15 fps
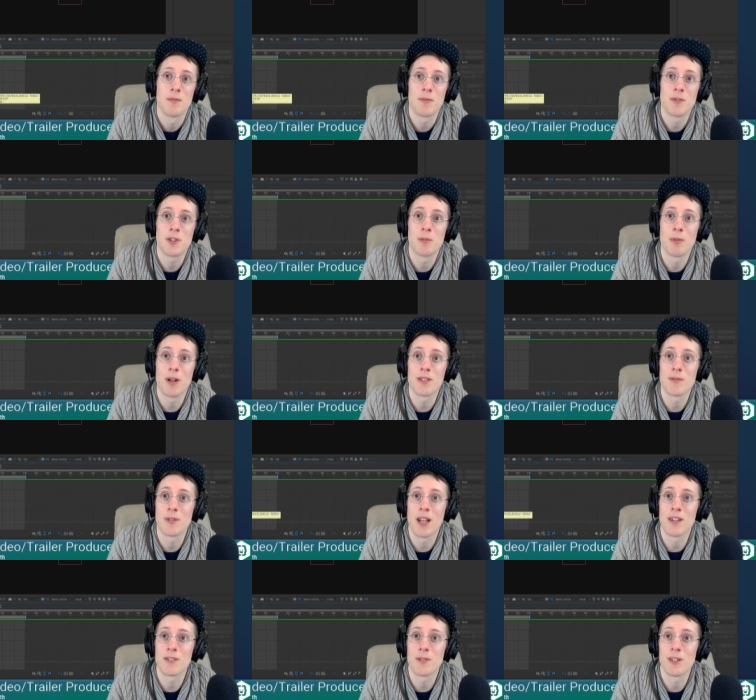Could possibly
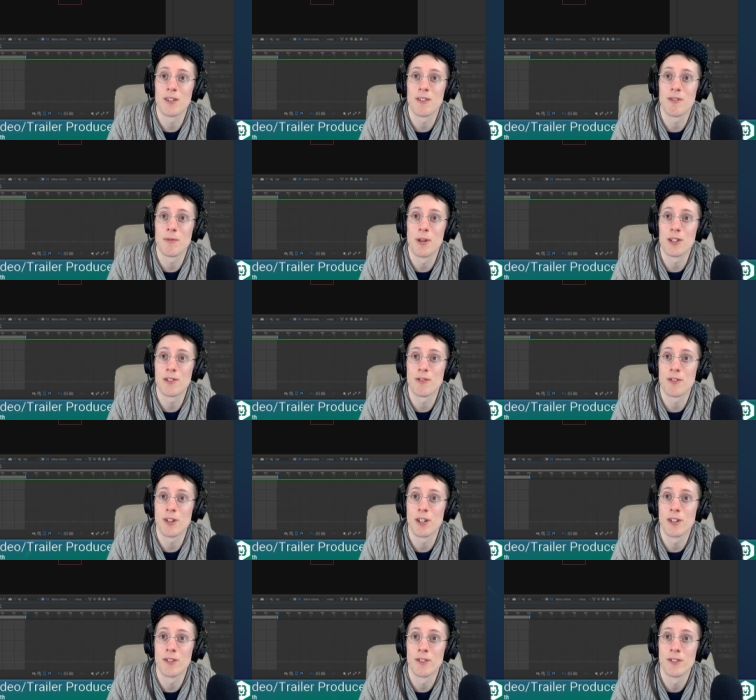have some good information for
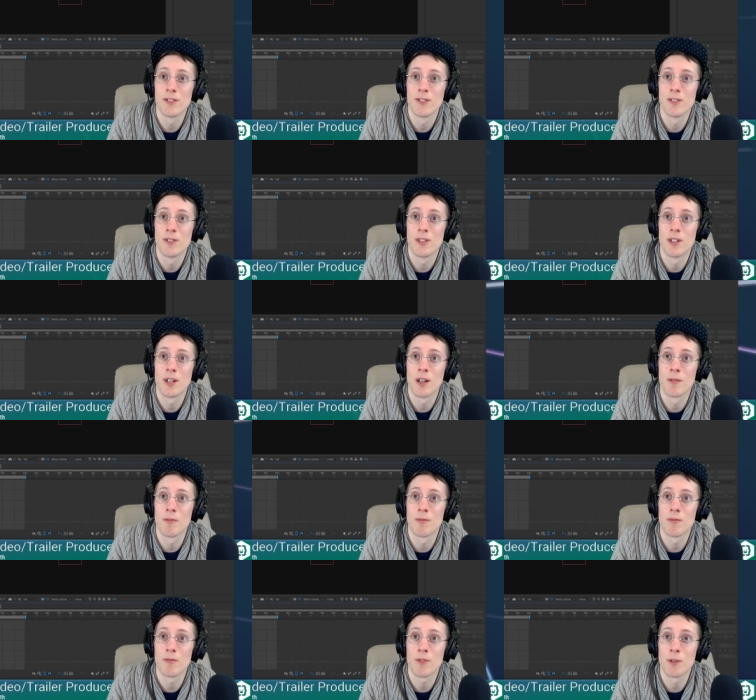you,
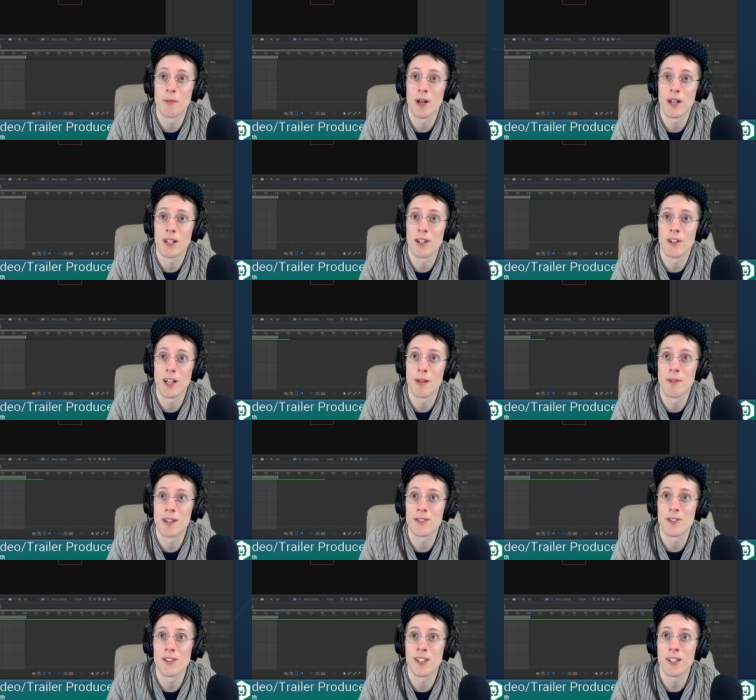for marketing your game, that
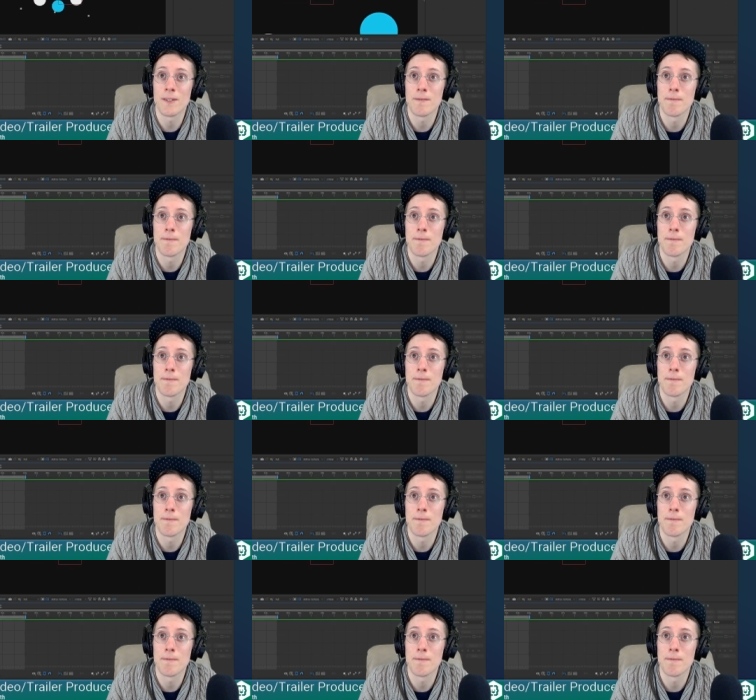sort of thing.